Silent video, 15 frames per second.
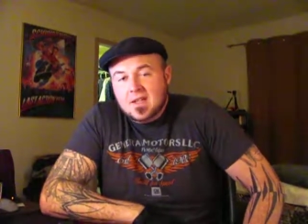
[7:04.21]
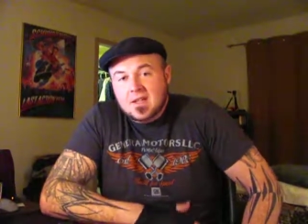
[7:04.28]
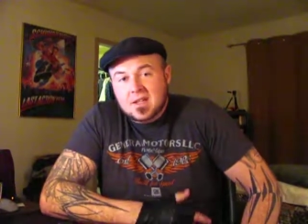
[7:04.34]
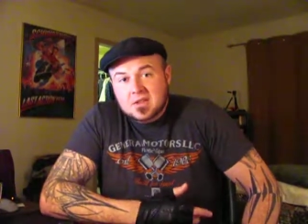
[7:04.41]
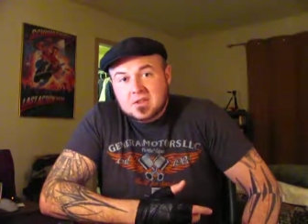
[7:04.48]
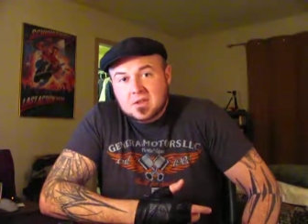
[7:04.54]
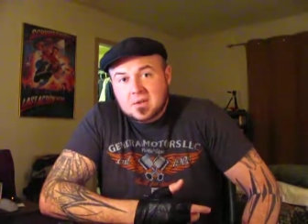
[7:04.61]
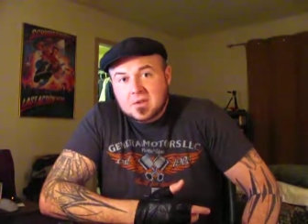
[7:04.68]

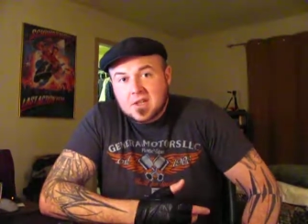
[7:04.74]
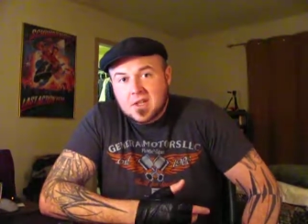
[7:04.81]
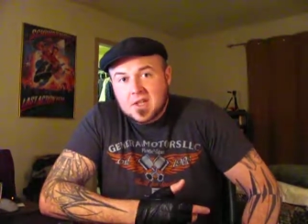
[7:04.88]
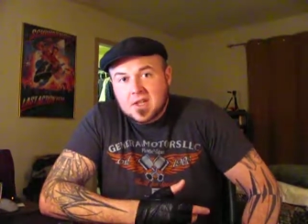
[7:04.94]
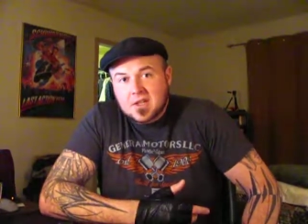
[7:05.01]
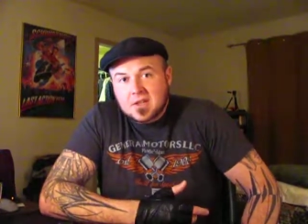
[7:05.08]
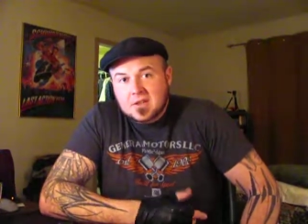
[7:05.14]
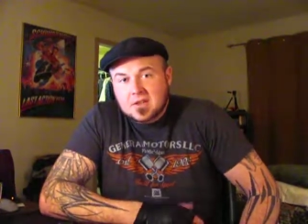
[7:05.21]
it's
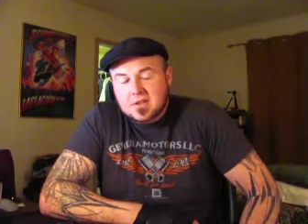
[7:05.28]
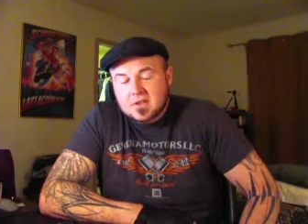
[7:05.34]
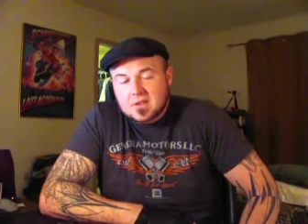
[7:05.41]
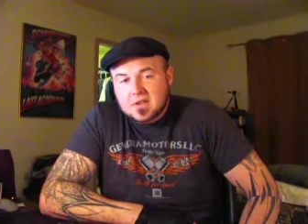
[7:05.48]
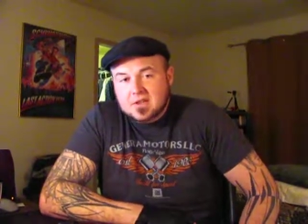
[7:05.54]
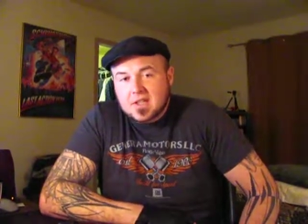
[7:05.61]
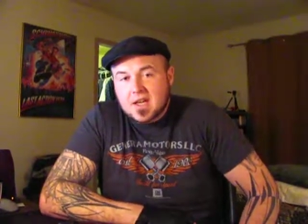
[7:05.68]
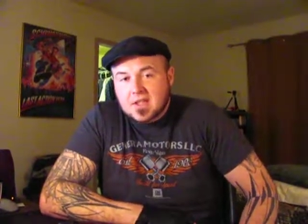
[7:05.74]
okay.
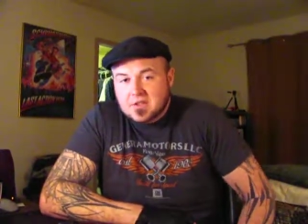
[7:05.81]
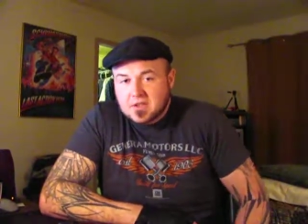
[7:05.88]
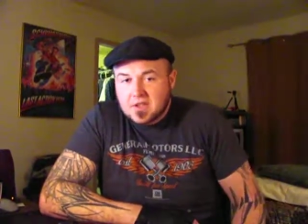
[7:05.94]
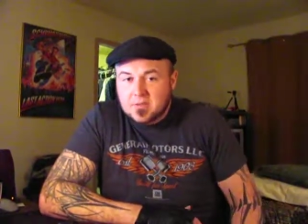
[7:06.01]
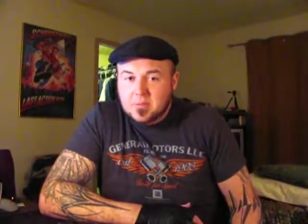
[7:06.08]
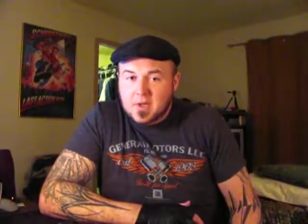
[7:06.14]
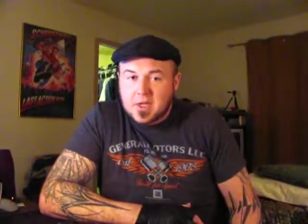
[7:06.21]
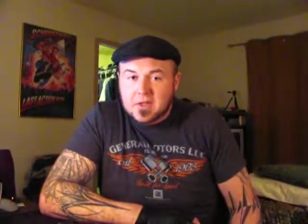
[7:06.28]
It's actually
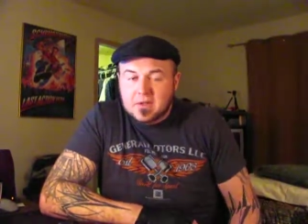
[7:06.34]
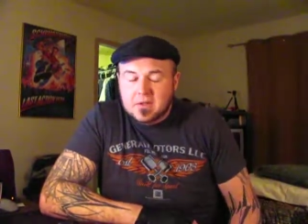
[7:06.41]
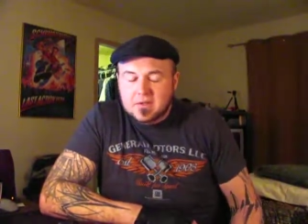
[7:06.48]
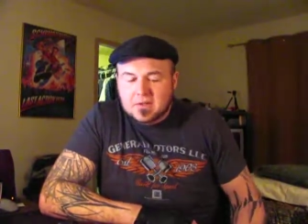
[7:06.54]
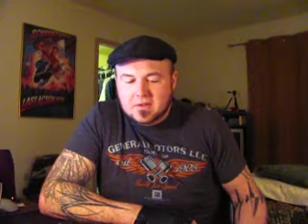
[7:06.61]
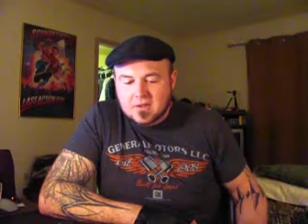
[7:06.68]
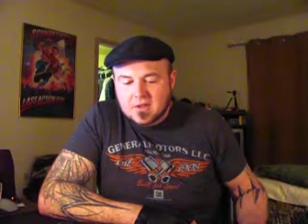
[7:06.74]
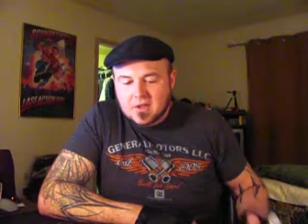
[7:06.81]
better
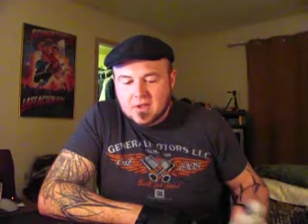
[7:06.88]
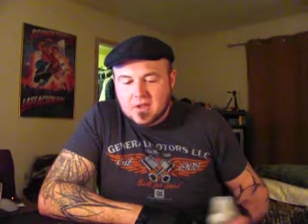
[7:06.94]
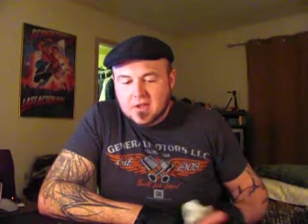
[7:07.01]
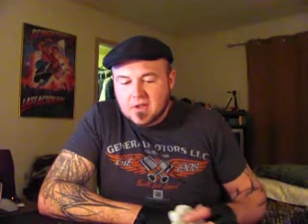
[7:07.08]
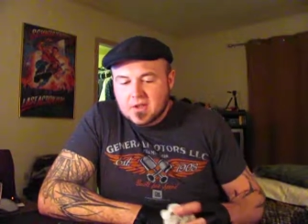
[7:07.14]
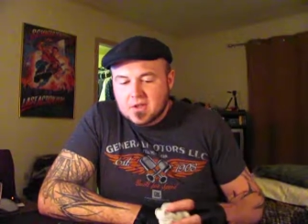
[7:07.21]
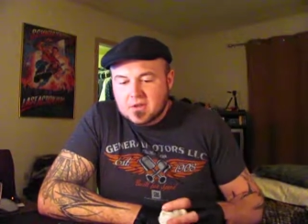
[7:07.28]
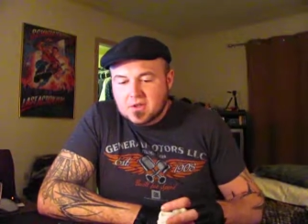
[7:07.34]

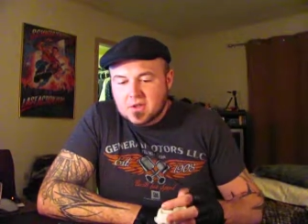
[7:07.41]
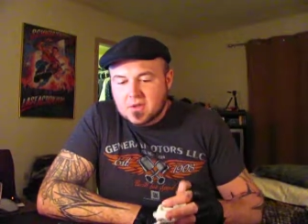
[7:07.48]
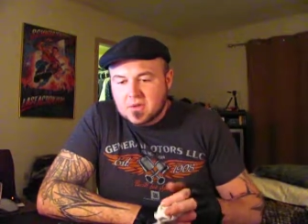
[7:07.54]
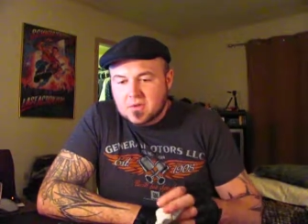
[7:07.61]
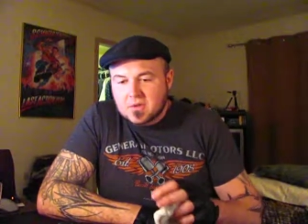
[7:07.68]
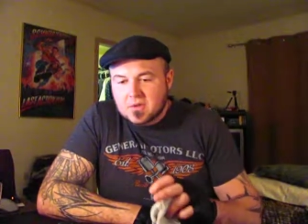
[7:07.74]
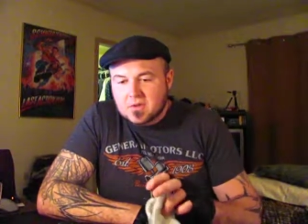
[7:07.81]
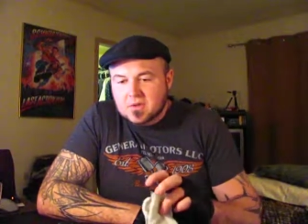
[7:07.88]

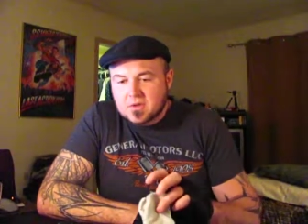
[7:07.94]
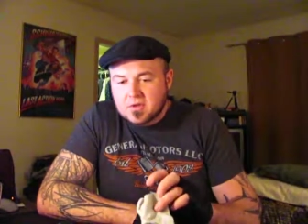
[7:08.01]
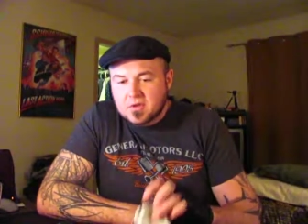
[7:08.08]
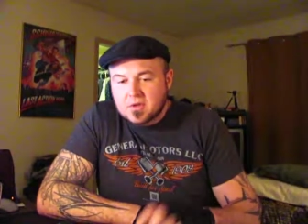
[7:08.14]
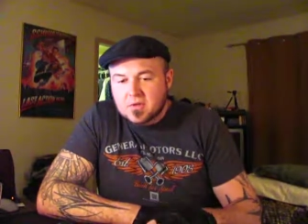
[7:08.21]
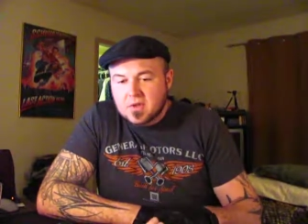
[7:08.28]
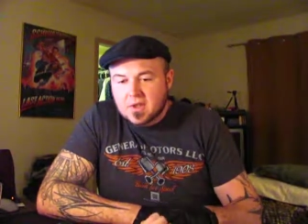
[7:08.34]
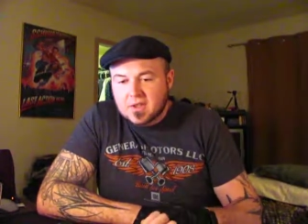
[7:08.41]
to
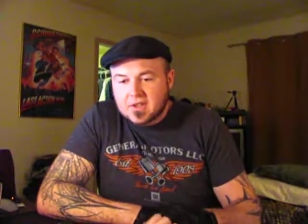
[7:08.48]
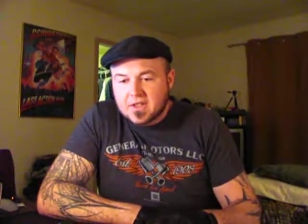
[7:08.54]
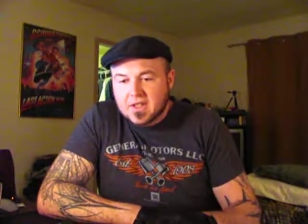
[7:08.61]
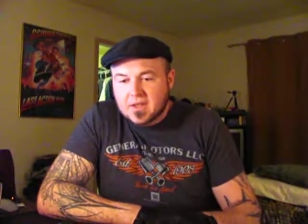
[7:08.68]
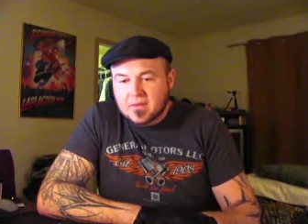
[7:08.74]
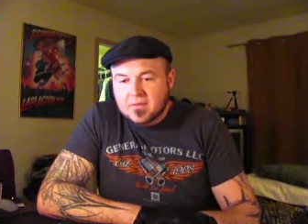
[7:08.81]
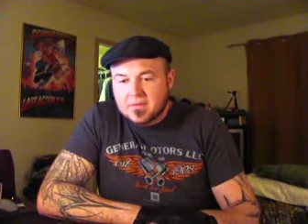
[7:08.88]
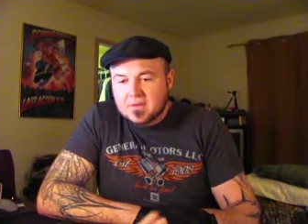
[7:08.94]

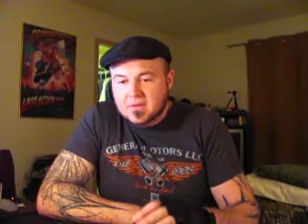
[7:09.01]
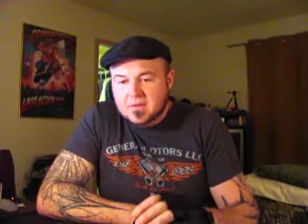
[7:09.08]
leave